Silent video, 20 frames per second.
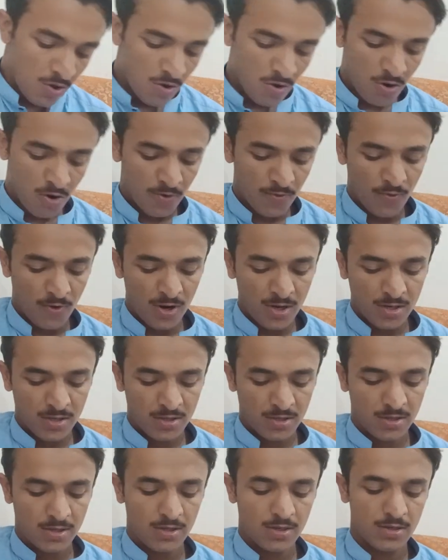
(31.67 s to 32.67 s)
or what
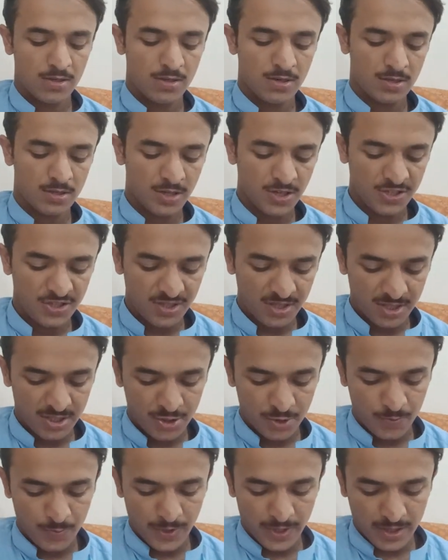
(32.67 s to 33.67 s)
the teacher is
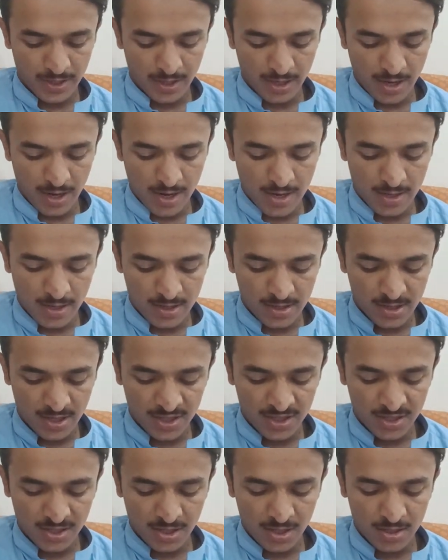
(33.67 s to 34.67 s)
speaking, and the
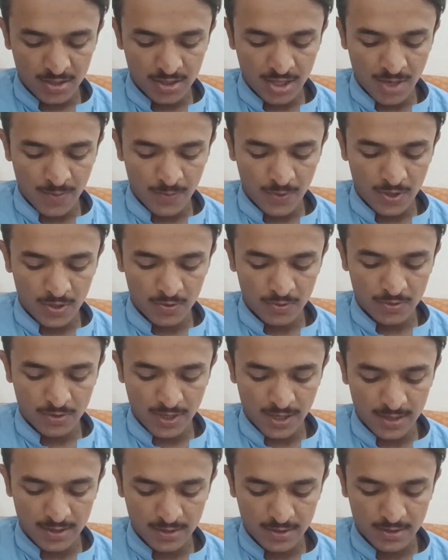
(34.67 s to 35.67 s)
teacher is able to
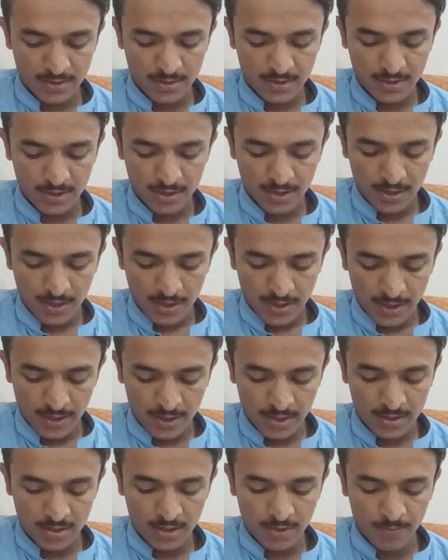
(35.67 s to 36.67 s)
sense it
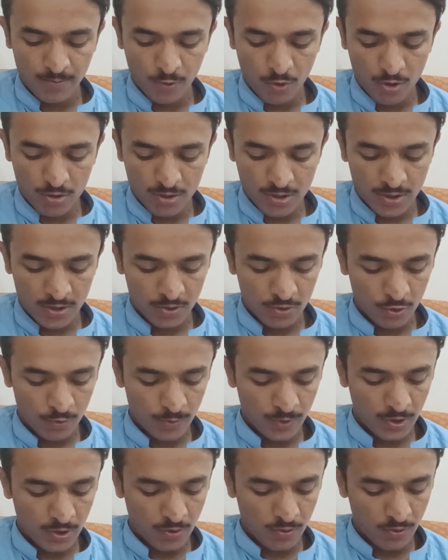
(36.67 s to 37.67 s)
is important to
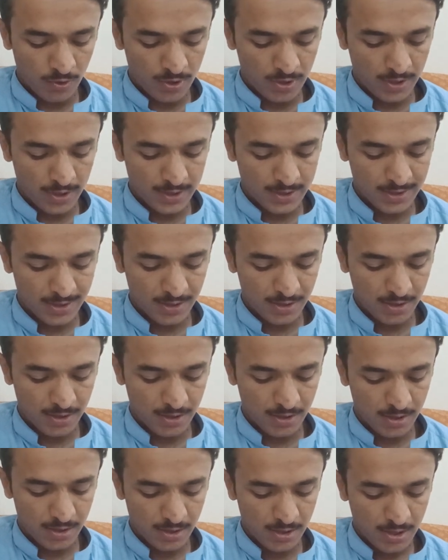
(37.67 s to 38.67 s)
be good
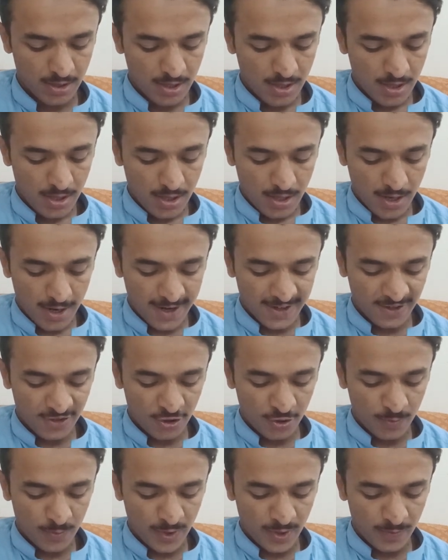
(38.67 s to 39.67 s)
listener and
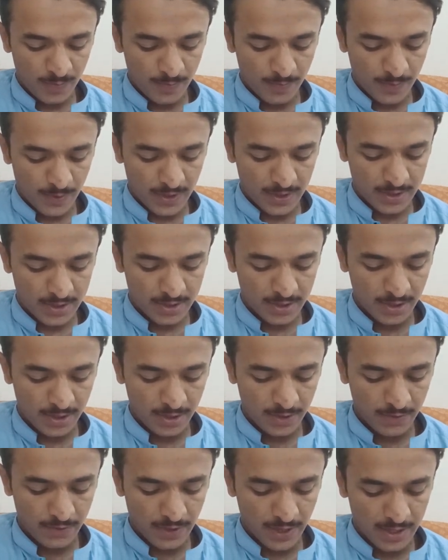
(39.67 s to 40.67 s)
to be
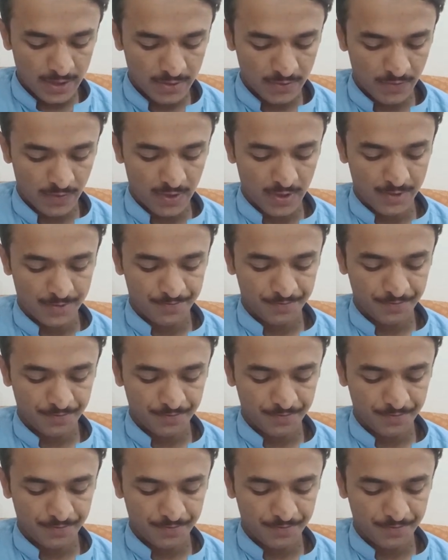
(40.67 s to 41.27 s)
perceived as one.